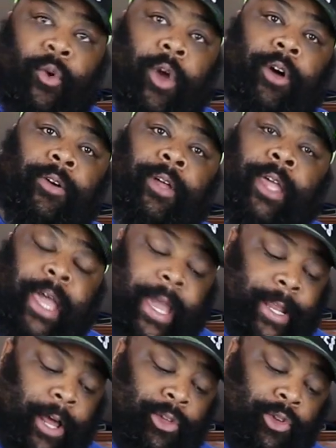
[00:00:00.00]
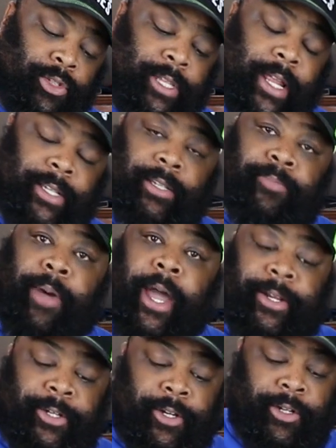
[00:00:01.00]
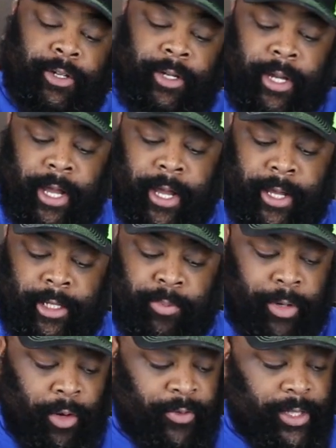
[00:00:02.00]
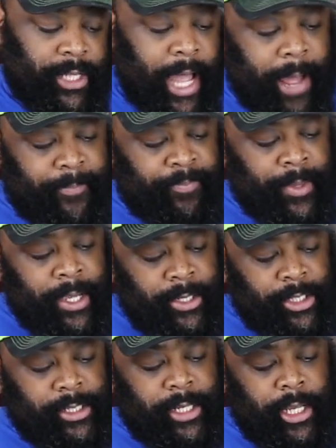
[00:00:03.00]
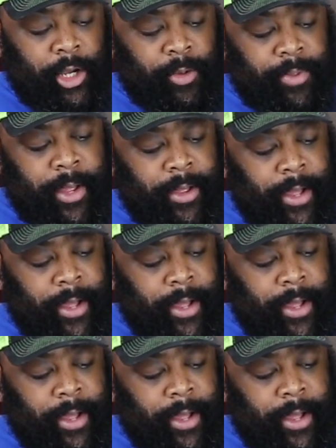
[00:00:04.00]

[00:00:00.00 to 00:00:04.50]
oil, and I'll use that as a binder to put over the top, just to help